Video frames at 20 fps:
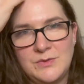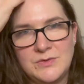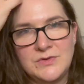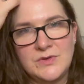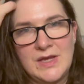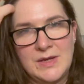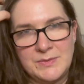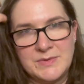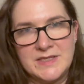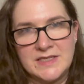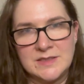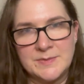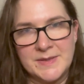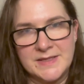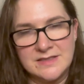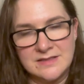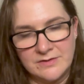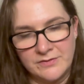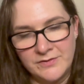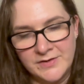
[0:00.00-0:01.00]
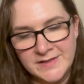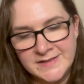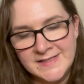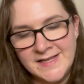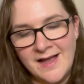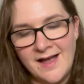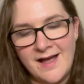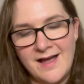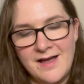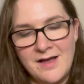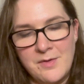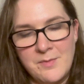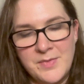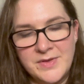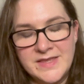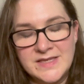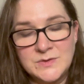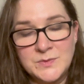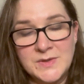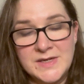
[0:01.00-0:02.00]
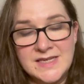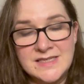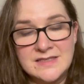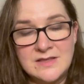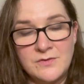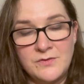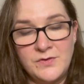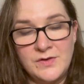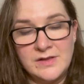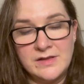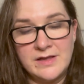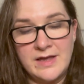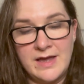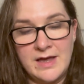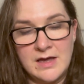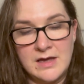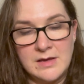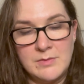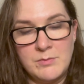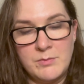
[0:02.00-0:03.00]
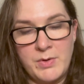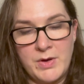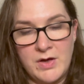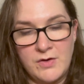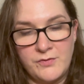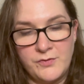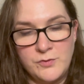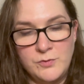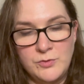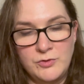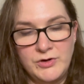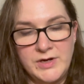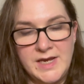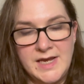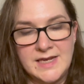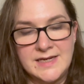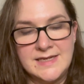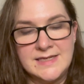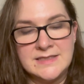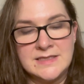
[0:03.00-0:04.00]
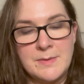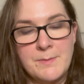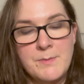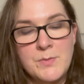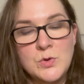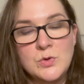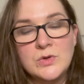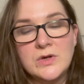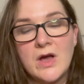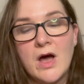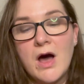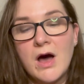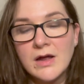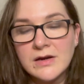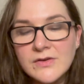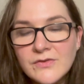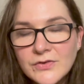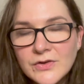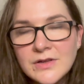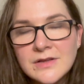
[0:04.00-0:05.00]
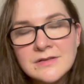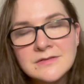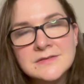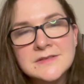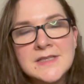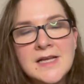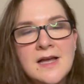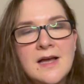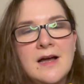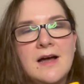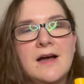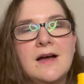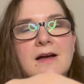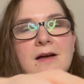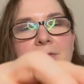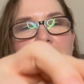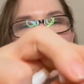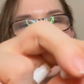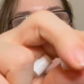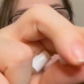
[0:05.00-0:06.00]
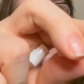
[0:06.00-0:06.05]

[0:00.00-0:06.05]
it was expensive. But this one is the Wilhelm Parfumerie, and it is the Moon Carnival. So